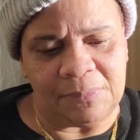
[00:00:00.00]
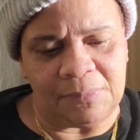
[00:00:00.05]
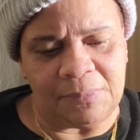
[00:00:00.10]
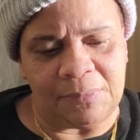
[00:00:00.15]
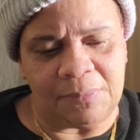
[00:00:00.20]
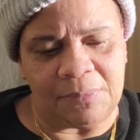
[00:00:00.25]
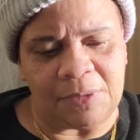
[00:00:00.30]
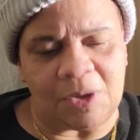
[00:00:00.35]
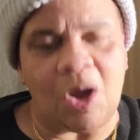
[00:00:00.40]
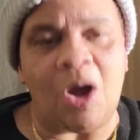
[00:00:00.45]

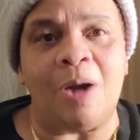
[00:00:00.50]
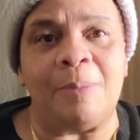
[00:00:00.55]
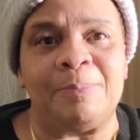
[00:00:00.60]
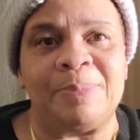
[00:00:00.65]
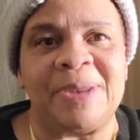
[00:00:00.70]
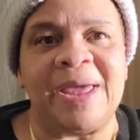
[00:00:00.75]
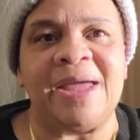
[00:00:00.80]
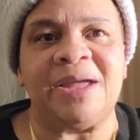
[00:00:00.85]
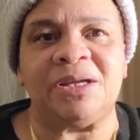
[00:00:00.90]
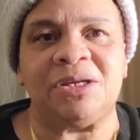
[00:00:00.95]
our
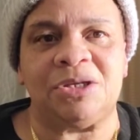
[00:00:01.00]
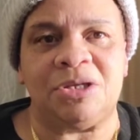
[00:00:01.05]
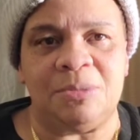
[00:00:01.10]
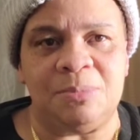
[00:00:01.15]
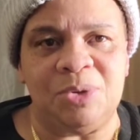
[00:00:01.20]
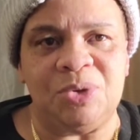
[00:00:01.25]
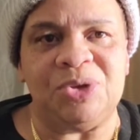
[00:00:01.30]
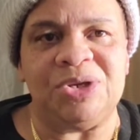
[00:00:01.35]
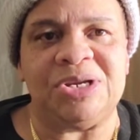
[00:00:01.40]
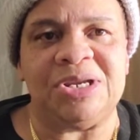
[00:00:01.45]
black
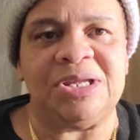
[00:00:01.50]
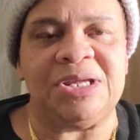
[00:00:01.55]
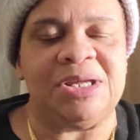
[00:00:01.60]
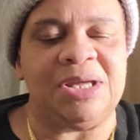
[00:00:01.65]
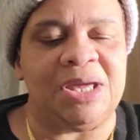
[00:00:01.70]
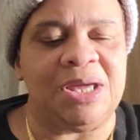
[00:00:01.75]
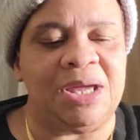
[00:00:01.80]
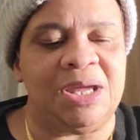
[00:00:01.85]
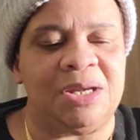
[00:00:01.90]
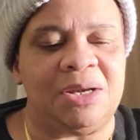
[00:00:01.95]
community
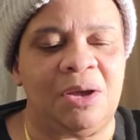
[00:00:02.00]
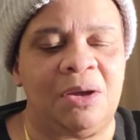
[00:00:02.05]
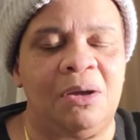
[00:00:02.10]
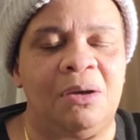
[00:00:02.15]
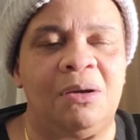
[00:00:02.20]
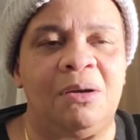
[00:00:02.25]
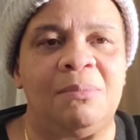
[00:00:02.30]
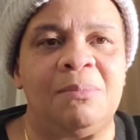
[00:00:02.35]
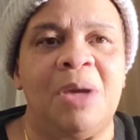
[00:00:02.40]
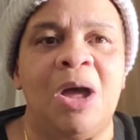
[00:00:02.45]
and,
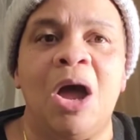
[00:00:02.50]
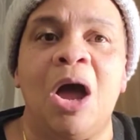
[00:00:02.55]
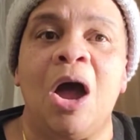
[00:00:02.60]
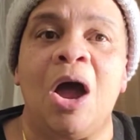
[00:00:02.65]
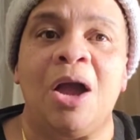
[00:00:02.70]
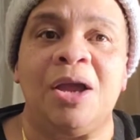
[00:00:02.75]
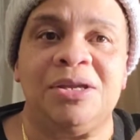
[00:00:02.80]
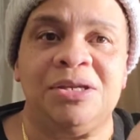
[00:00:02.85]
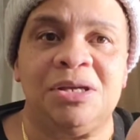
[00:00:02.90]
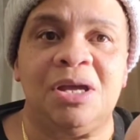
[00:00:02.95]
um, our
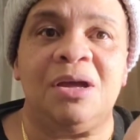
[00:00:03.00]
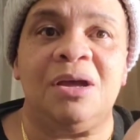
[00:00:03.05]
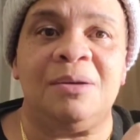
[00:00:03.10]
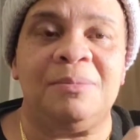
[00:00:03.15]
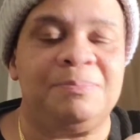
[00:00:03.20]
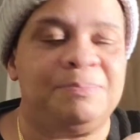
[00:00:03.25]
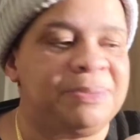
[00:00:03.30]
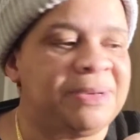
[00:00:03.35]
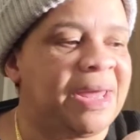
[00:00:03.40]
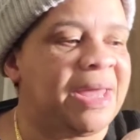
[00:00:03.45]
young
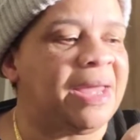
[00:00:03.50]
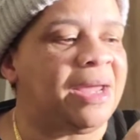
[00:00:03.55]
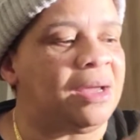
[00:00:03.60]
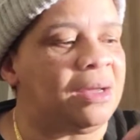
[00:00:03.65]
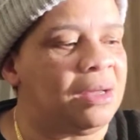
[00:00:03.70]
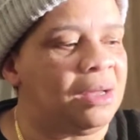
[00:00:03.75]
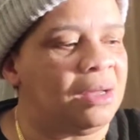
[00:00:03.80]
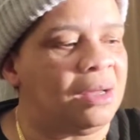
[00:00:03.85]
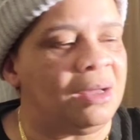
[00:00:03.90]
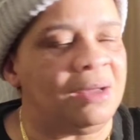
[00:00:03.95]
black,
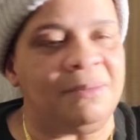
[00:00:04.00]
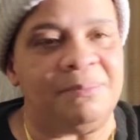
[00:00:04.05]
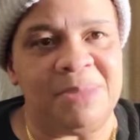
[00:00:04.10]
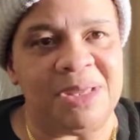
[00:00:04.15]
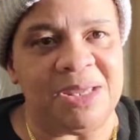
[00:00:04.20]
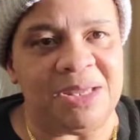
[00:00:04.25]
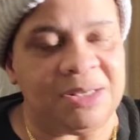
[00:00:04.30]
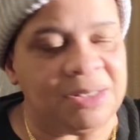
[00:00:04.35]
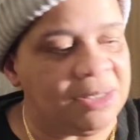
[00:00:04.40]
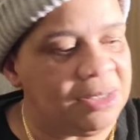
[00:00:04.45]
uh,
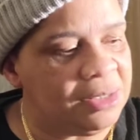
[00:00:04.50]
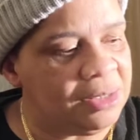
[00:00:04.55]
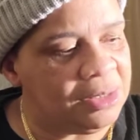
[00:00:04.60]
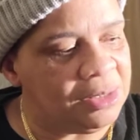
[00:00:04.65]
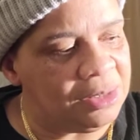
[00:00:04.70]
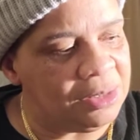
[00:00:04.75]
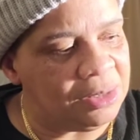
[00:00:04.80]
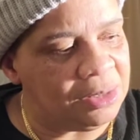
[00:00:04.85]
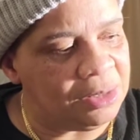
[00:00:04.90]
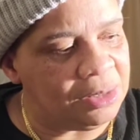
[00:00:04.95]
men
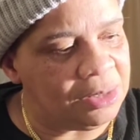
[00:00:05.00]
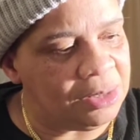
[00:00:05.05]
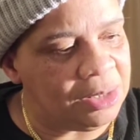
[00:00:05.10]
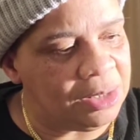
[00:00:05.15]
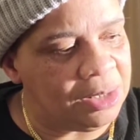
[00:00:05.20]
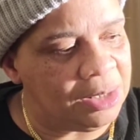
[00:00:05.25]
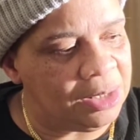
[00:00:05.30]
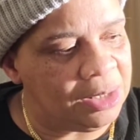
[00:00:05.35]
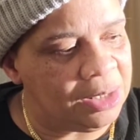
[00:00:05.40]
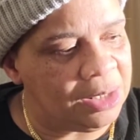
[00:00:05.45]

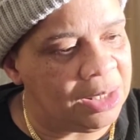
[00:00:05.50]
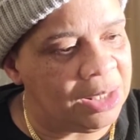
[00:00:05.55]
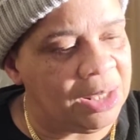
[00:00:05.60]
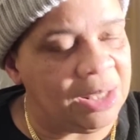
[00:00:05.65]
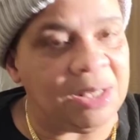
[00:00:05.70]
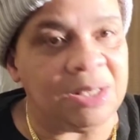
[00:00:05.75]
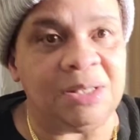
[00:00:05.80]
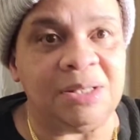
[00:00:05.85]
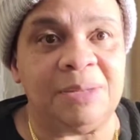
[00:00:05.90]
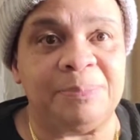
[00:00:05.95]

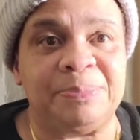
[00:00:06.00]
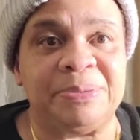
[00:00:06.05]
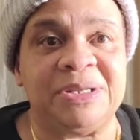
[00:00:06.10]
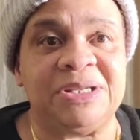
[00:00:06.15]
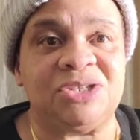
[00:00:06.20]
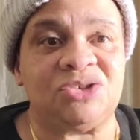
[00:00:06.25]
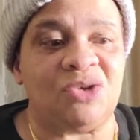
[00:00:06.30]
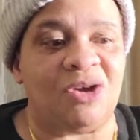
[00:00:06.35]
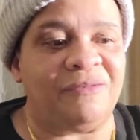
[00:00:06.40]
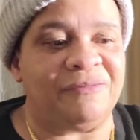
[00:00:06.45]
and the police
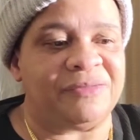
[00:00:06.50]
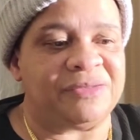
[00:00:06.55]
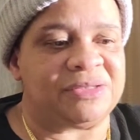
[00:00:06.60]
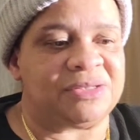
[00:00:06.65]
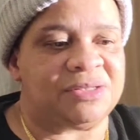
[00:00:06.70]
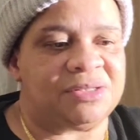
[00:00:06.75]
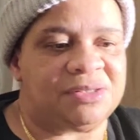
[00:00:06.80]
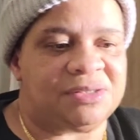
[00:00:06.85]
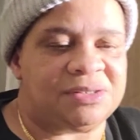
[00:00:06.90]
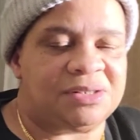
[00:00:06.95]

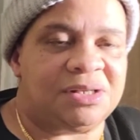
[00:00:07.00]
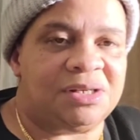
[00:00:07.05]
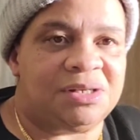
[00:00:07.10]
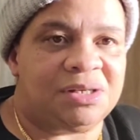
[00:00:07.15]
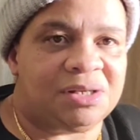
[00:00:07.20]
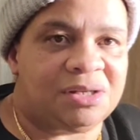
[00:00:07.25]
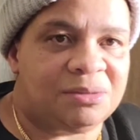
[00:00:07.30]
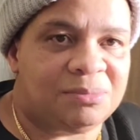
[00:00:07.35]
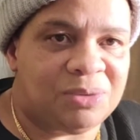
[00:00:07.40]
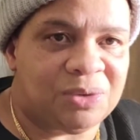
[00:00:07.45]
officers in the
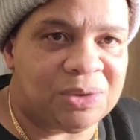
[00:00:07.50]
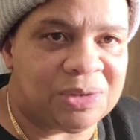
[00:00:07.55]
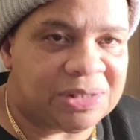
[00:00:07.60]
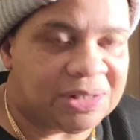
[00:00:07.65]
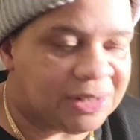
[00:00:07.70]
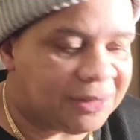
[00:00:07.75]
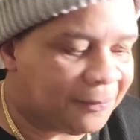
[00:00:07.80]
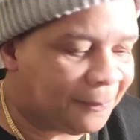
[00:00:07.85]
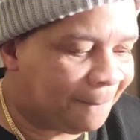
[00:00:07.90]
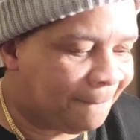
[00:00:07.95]
community.
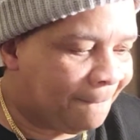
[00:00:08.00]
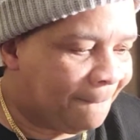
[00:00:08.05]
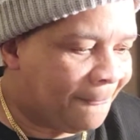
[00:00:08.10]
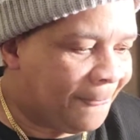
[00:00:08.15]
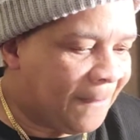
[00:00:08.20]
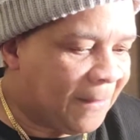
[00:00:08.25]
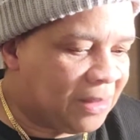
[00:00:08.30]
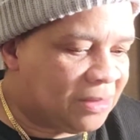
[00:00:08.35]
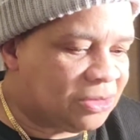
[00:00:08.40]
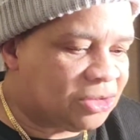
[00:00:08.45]

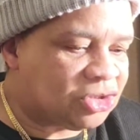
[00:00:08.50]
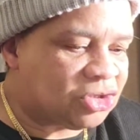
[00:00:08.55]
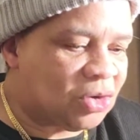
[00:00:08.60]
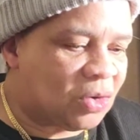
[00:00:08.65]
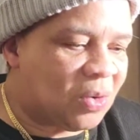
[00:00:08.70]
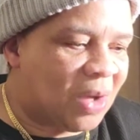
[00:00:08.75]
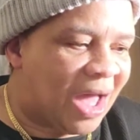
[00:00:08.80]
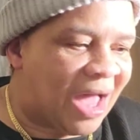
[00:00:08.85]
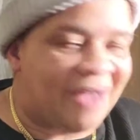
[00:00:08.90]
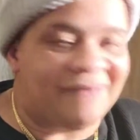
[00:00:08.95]
So
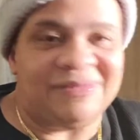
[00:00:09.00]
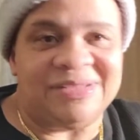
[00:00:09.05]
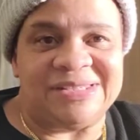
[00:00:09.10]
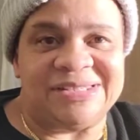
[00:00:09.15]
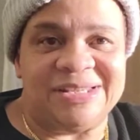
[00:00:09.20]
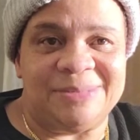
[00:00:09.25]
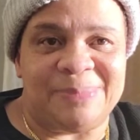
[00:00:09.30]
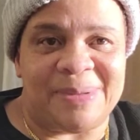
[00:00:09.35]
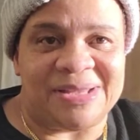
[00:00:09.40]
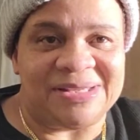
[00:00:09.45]
obviously
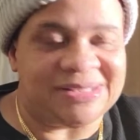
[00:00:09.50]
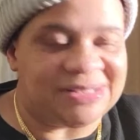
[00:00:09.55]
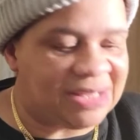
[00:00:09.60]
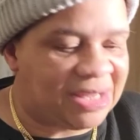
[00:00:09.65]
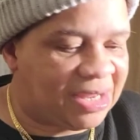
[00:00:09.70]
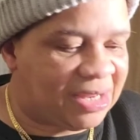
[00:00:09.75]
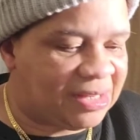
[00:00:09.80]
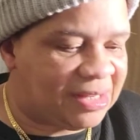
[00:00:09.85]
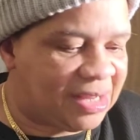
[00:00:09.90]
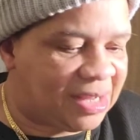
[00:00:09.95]
by
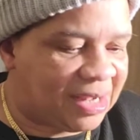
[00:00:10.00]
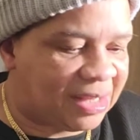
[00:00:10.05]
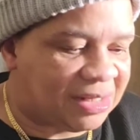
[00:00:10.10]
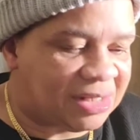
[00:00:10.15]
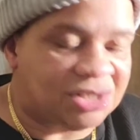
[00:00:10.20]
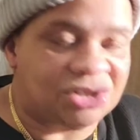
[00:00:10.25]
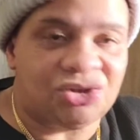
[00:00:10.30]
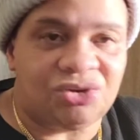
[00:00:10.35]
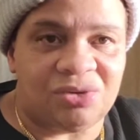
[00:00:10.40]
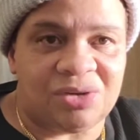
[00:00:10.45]
saying that, I
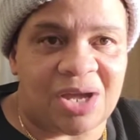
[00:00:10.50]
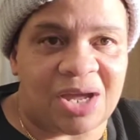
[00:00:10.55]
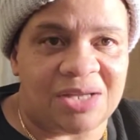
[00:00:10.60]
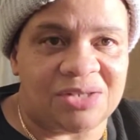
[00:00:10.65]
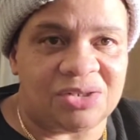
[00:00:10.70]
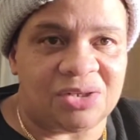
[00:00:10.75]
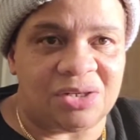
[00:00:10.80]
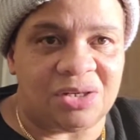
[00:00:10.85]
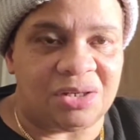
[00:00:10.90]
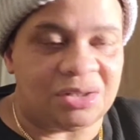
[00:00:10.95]
guess you guys
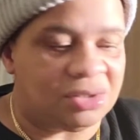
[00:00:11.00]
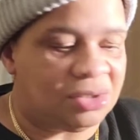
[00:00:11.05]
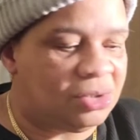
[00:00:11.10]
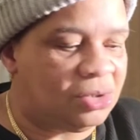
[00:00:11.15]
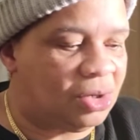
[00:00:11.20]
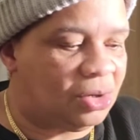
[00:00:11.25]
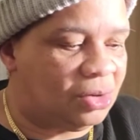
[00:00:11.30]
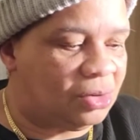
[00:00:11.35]
are, you know,